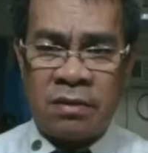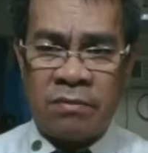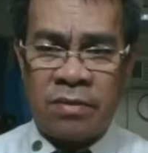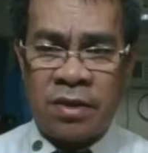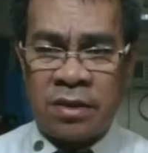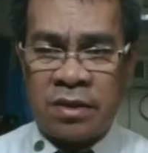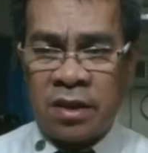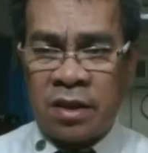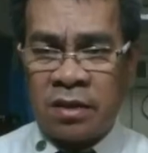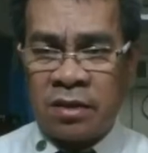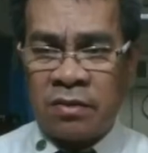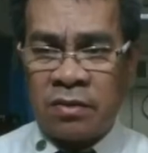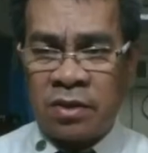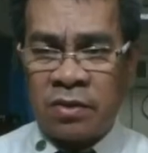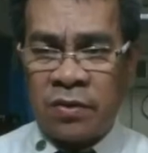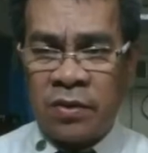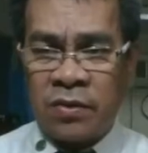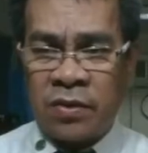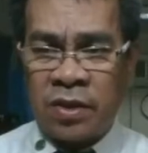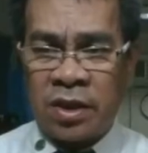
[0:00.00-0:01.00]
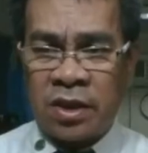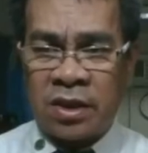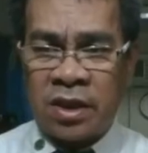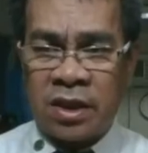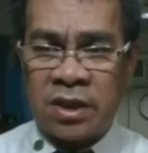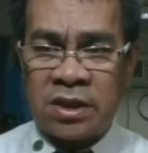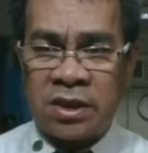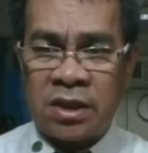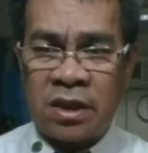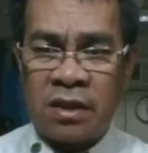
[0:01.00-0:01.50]
But take note, you cannot
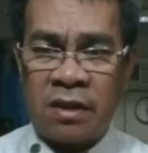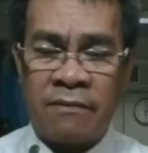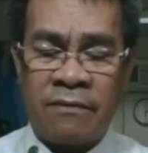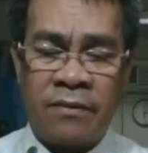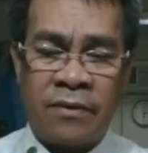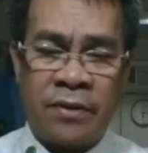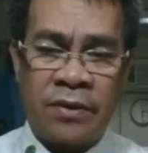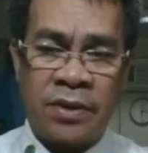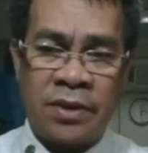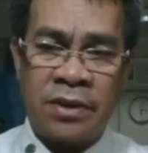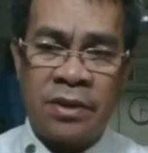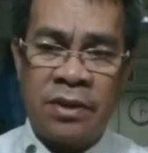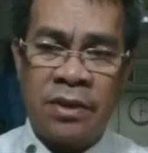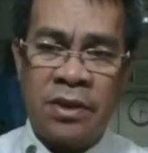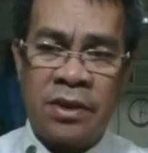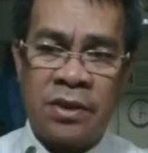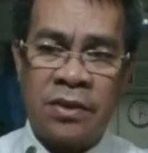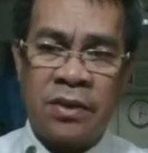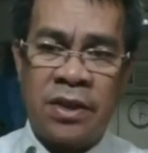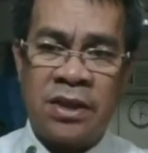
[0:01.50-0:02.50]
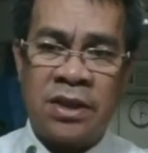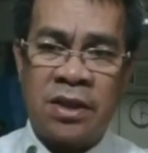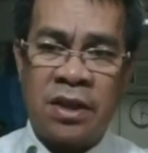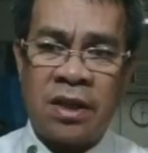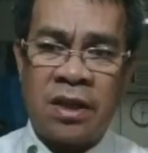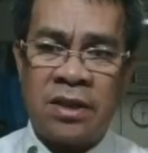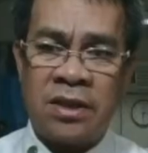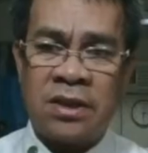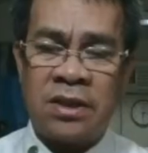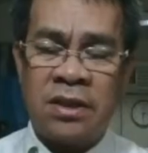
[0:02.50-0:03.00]
cancel gram force. So in this
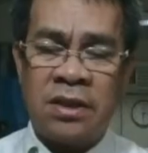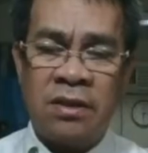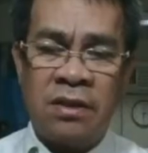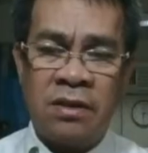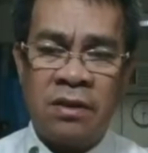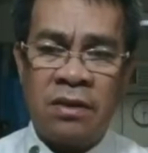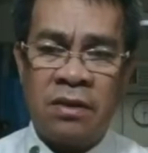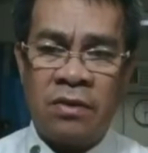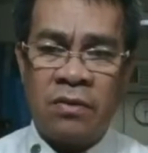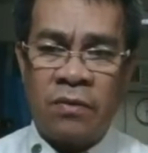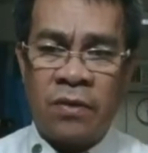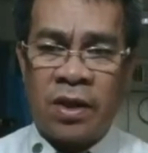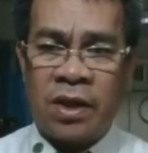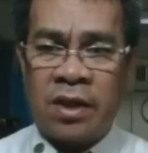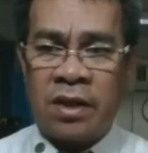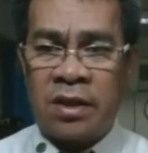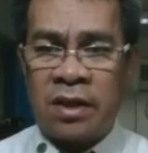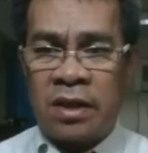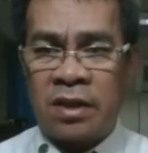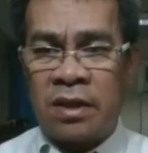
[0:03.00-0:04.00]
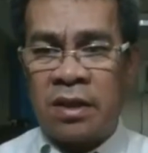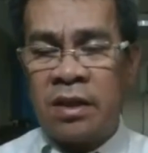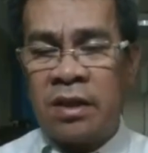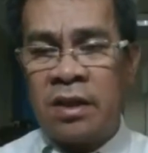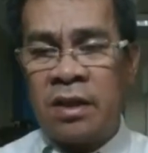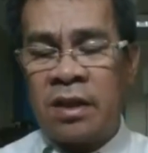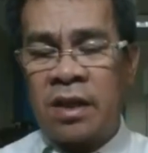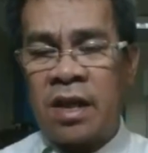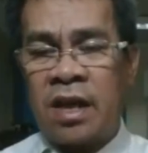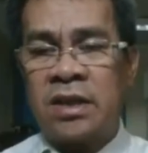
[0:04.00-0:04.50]
case, we can
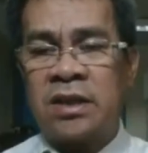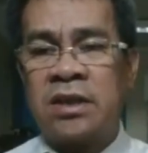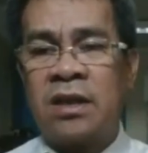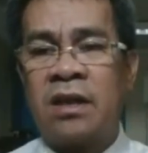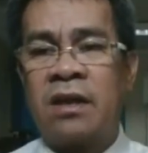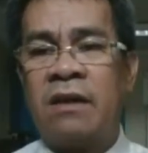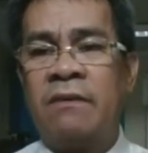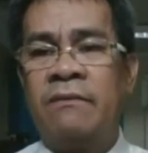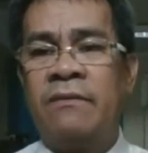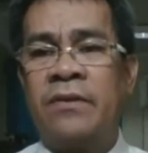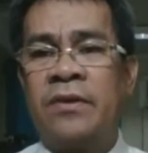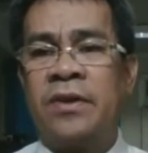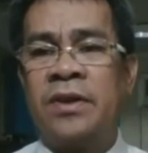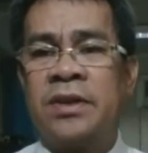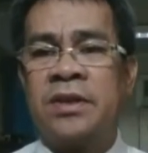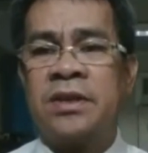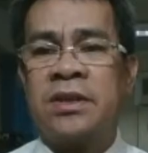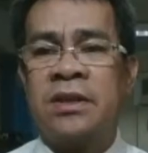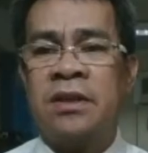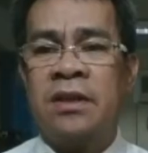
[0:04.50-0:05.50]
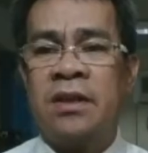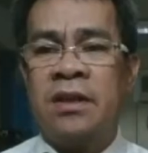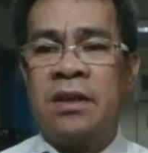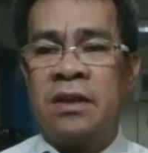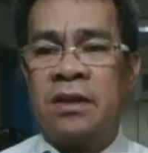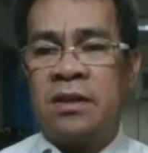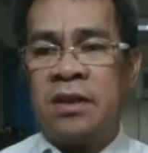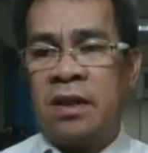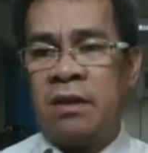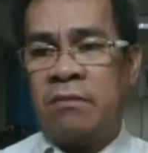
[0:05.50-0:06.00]
cancel gram force.
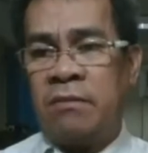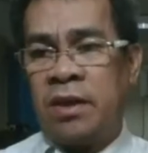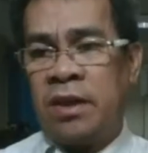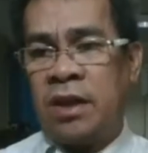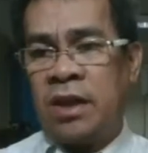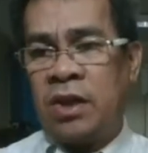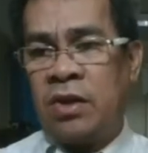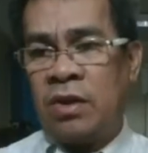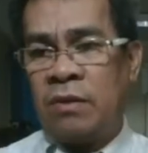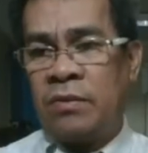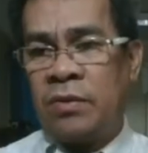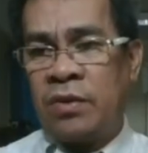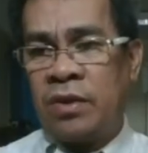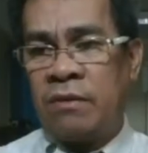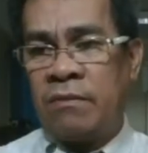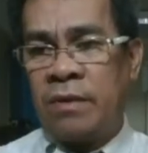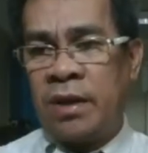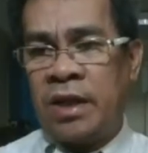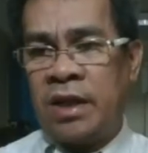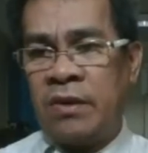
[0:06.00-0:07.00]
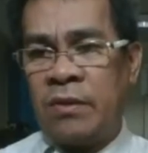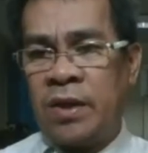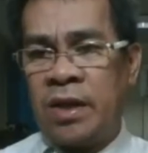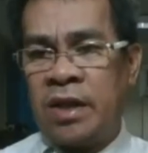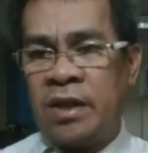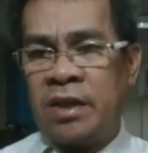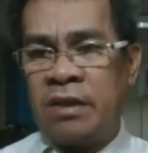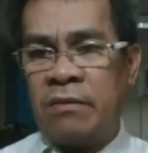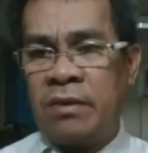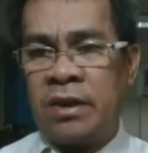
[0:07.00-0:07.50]
Then meaning you have to divide the
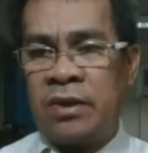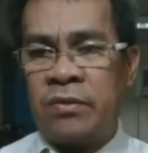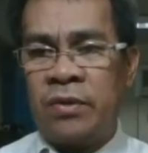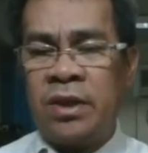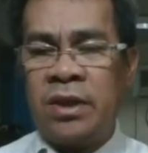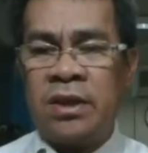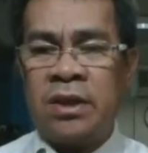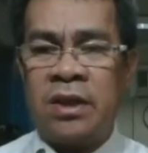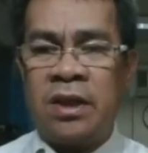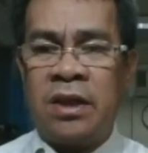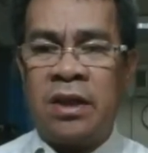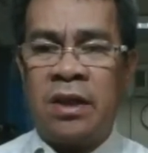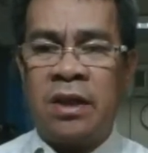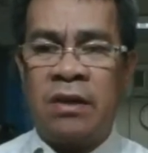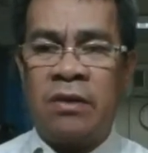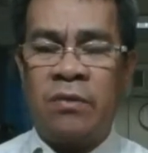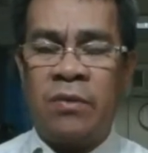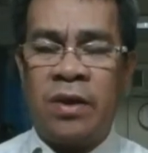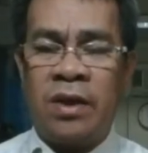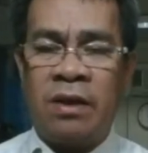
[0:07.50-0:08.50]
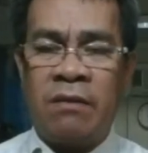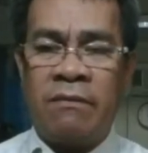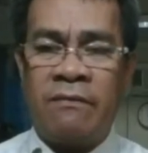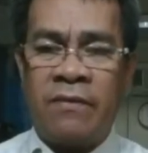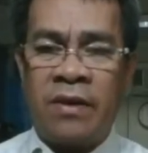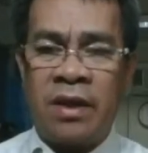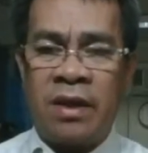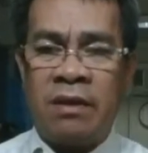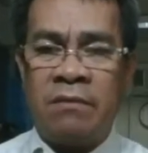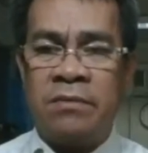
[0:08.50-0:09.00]
100 by 20 and we have
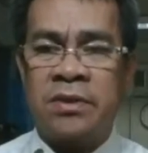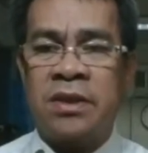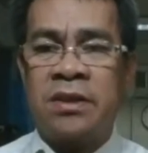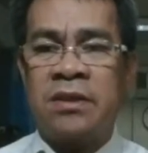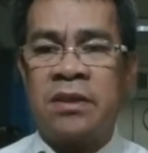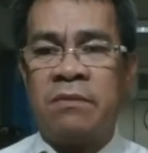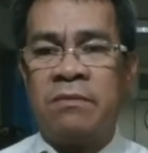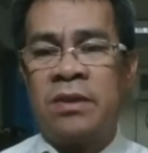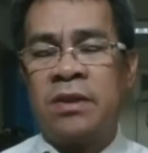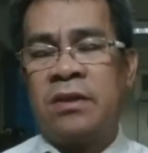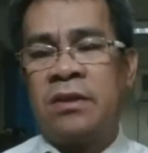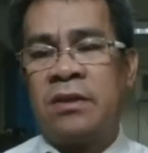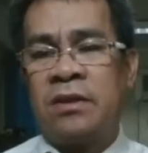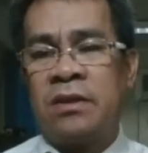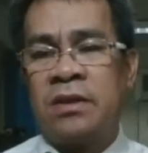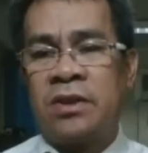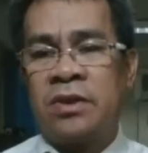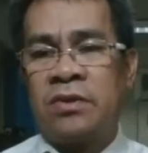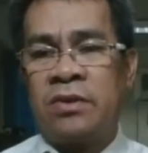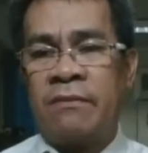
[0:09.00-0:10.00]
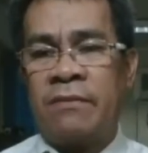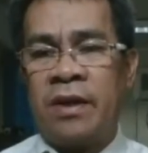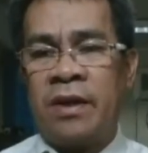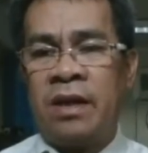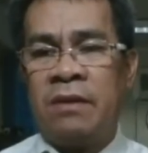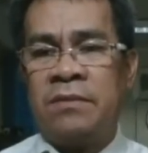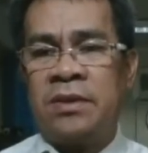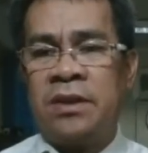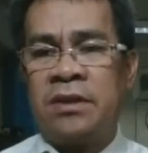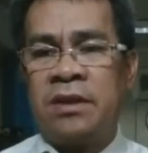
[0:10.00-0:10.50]
5 centimeter. So the
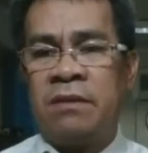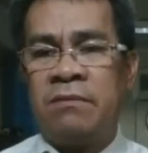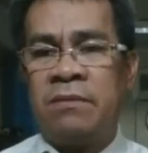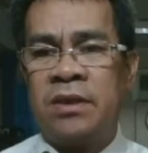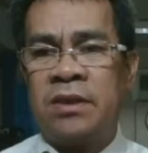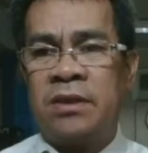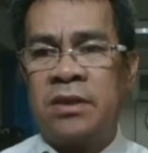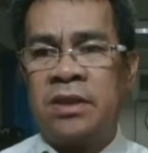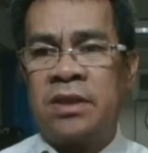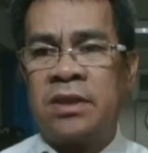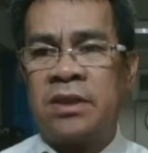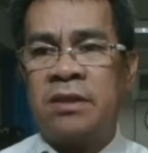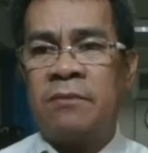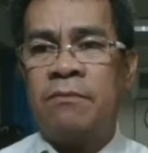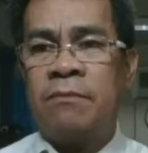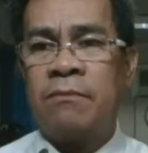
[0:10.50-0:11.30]
5 centimeters